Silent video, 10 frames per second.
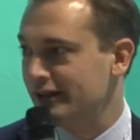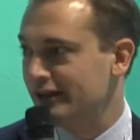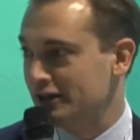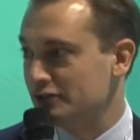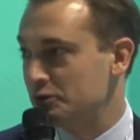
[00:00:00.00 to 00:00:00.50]

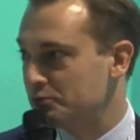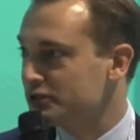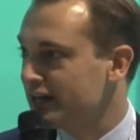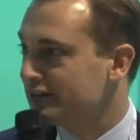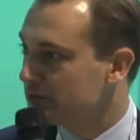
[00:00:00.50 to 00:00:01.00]
not to
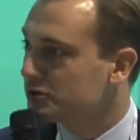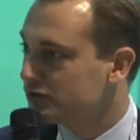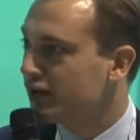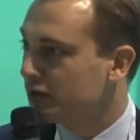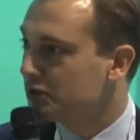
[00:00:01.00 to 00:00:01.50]
protect the most
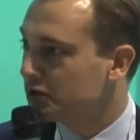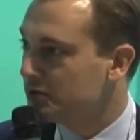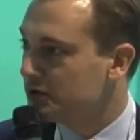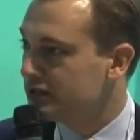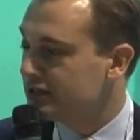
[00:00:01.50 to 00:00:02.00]
vulnerable
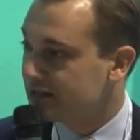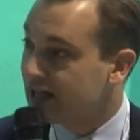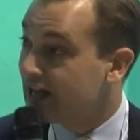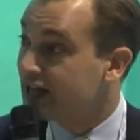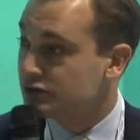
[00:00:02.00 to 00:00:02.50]
communities, and
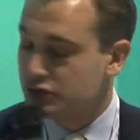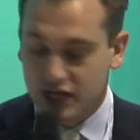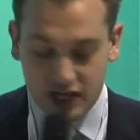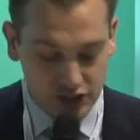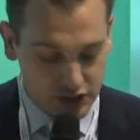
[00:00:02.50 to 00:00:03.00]
that has to
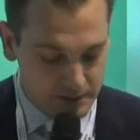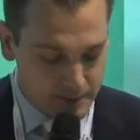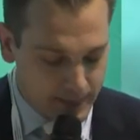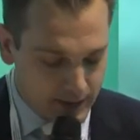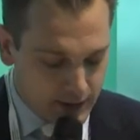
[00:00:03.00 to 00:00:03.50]
change.
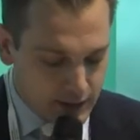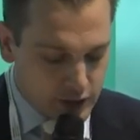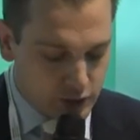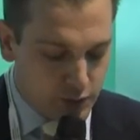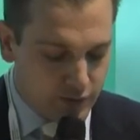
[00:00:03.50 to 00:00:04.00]

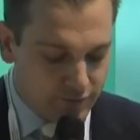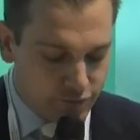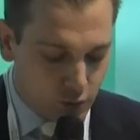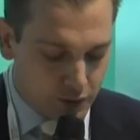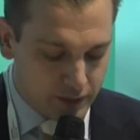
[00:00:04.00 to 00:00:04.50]
So moving
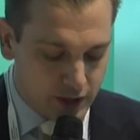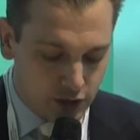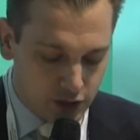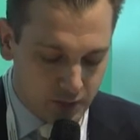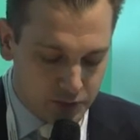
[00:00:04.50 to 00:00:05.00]
forward
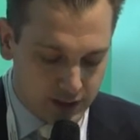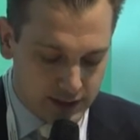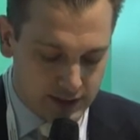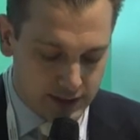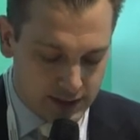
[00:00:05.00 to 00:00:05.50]
beyond
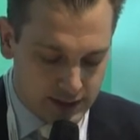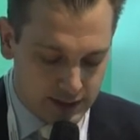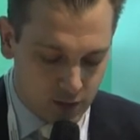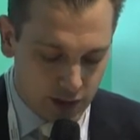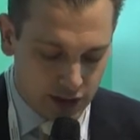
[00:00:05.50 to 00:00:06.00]

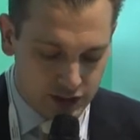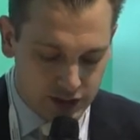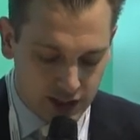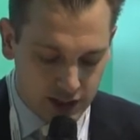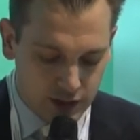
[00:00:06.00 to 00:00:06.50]
COP26,
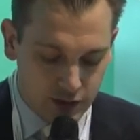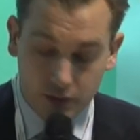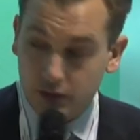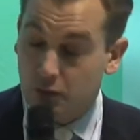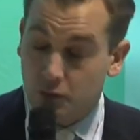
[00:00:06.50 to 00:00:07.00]

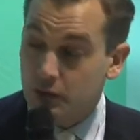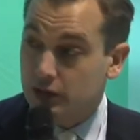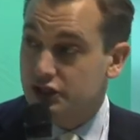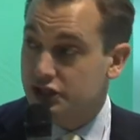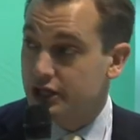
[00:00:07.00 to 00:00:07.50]
we will
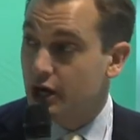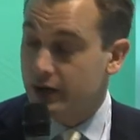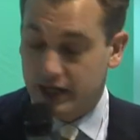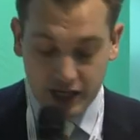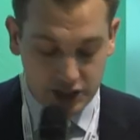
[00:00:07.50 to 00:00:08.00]
continue our
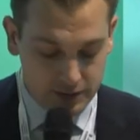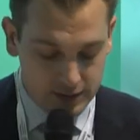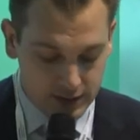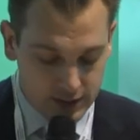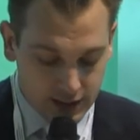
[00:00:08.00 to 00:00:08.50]

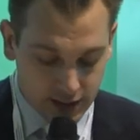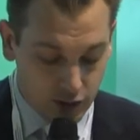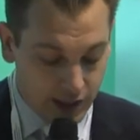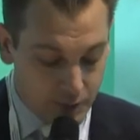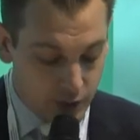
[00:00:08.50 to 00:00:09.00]
engagement and
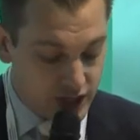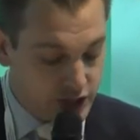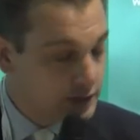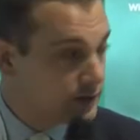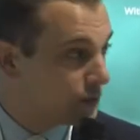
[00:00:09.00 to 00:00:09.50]

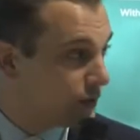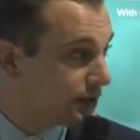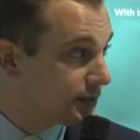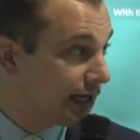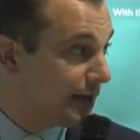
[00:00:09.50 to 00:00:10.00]
collaboration
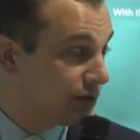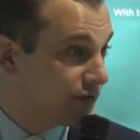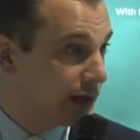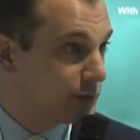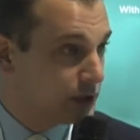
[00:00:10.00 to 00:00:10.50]
with climate
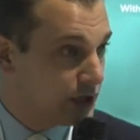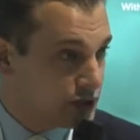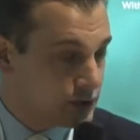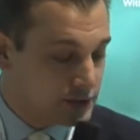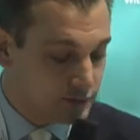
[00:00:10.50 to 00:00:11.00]
vulnerable
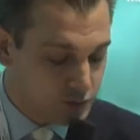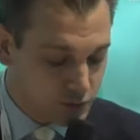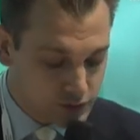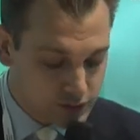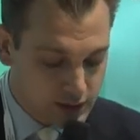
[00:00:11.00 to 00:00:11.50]
countries, of
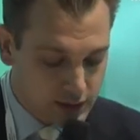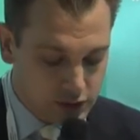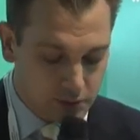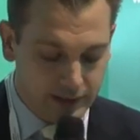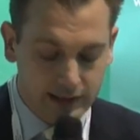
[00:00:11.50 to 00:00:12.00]
course,
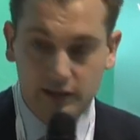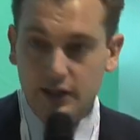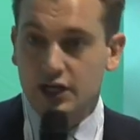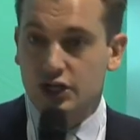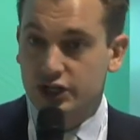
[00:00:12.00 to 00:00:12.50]
to build
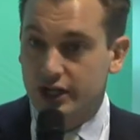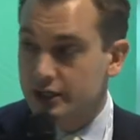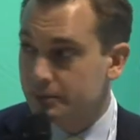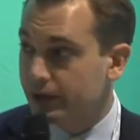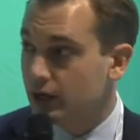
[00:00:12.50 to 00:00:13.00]

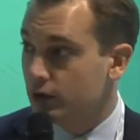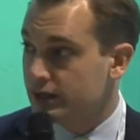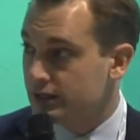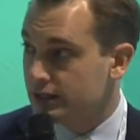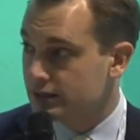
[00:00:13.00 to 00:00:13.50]
shared
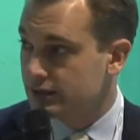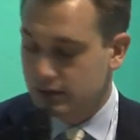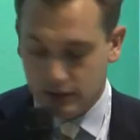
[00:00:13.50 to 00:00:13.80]
priorities,